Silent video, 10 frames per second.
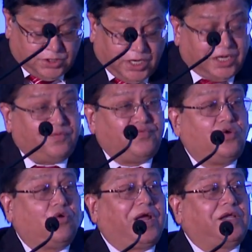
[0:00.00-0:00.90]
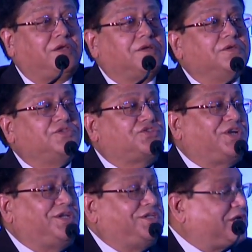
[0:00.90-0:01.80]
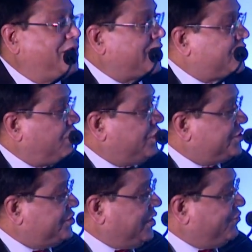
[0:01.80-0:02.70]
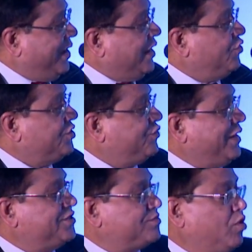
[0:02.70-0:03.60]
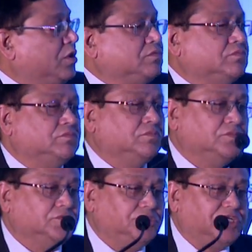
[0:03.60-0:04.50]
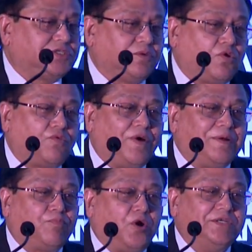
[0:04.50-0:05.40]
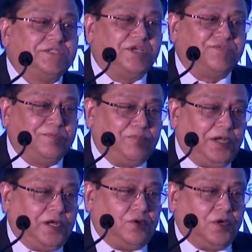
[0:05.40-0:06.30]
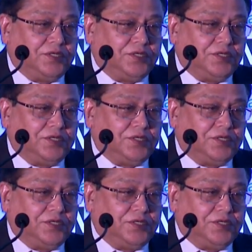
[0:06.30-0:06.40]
And if you look at strategic electronics, that value is very small, just about $1.7 billion.